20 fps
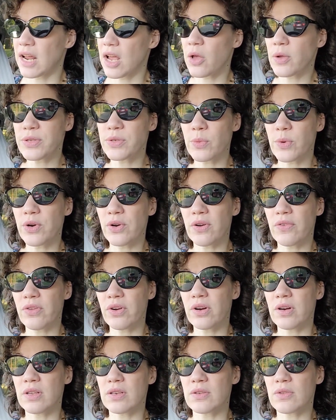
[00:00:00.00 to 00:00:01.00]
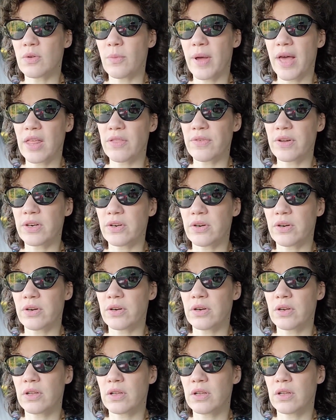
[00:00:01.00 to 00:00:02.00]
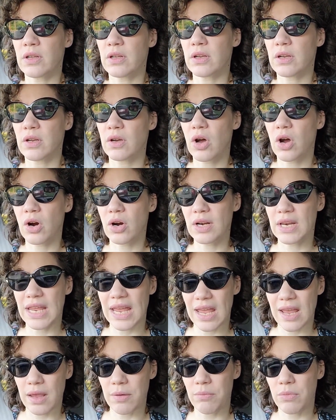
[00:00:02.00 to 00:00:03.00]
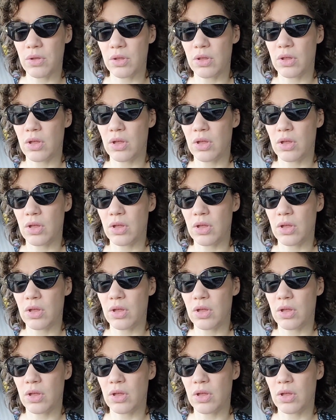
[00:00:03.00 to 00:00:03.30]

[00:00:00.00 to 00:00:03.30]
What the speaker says: I also wondering if they're going to do the Pathfinder card game.